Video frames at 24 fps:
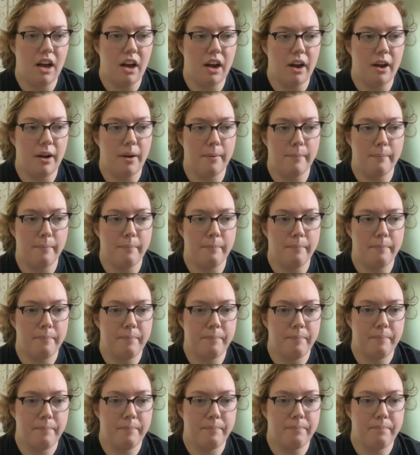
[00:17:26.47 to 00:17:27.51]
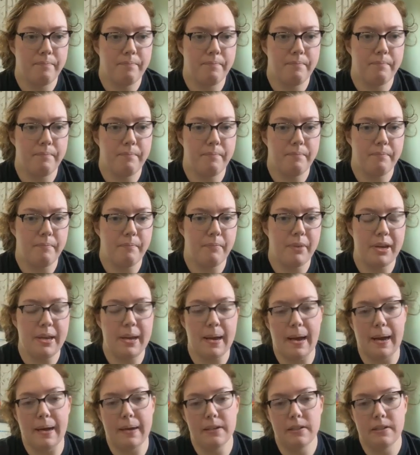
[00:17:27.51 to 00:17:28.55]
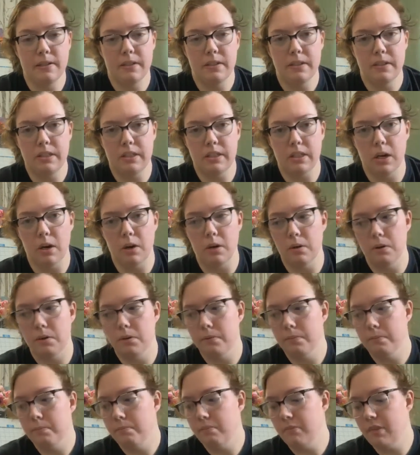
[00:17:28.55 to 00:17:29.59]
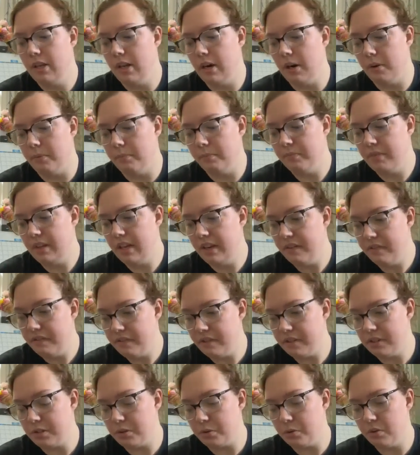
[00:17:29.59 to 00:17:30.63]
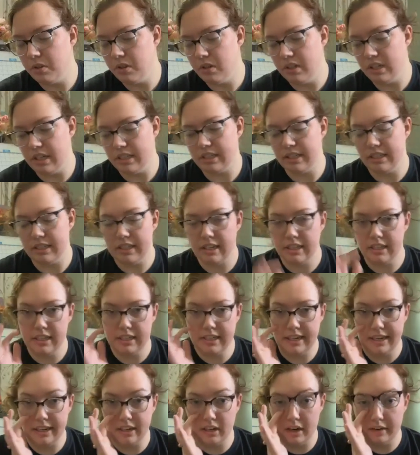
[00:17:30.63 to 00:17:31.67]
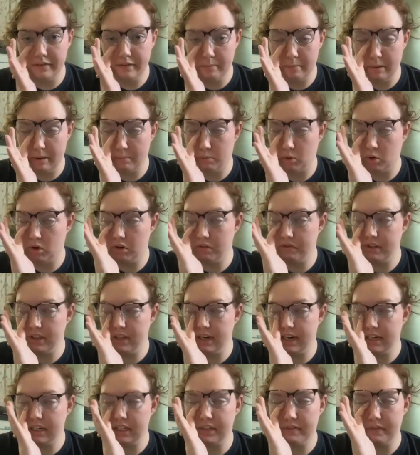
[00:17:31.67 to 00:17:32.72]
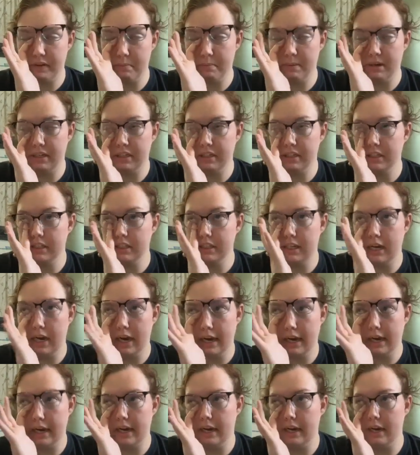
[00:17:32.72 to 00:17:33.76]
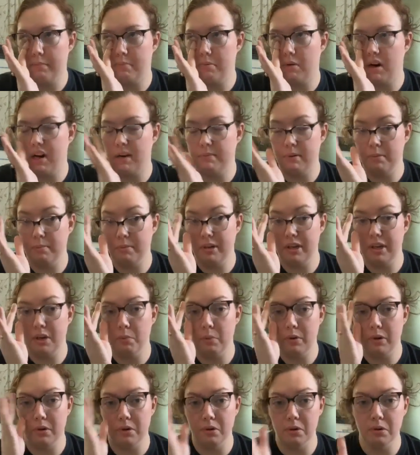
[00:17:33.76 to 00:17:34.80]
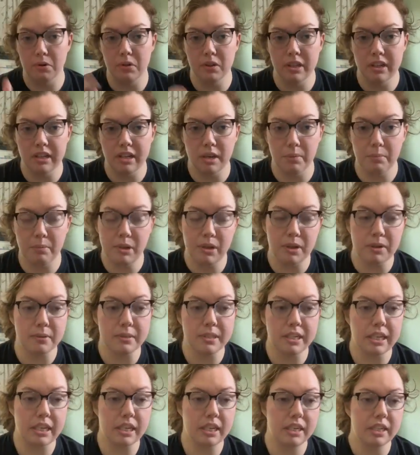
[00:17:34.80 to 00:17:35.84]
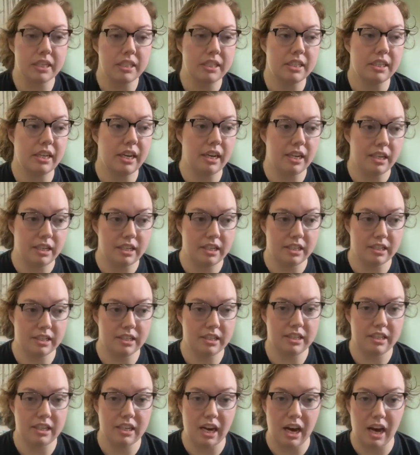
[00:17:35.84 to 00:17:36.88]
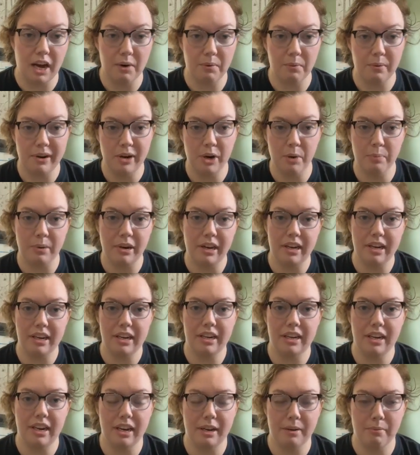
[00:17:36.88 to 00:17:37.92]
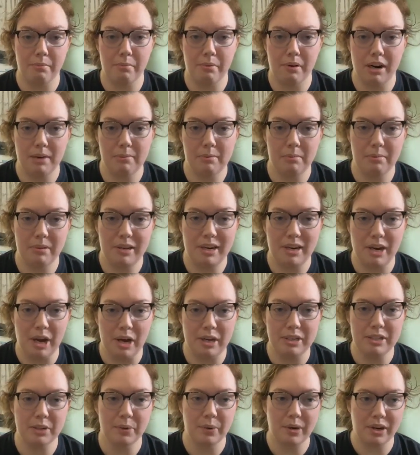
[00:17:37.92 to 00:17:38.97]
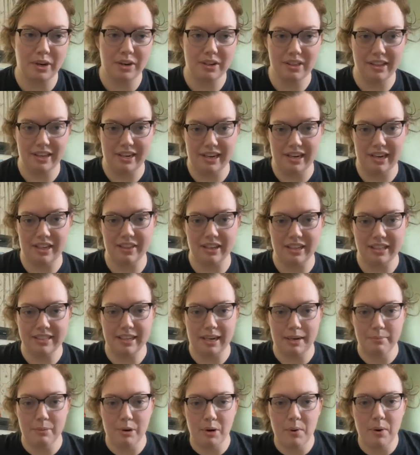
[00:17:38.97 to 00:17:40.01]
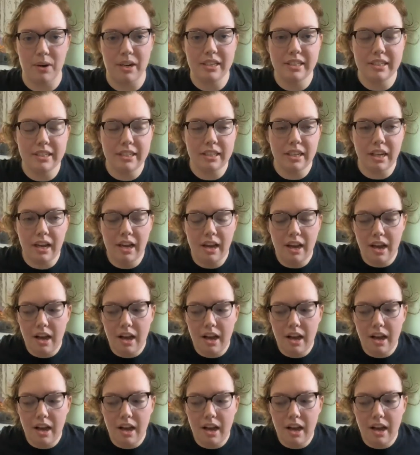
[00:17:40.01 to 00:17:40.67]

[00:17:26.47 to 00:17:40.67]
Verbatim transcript: Um, but yeah, so, you know, if the store doesn't tend to take off a bit more over the next few months, I probably will end up closing it and not reopening it and probably not doing hardly anything sign book wise.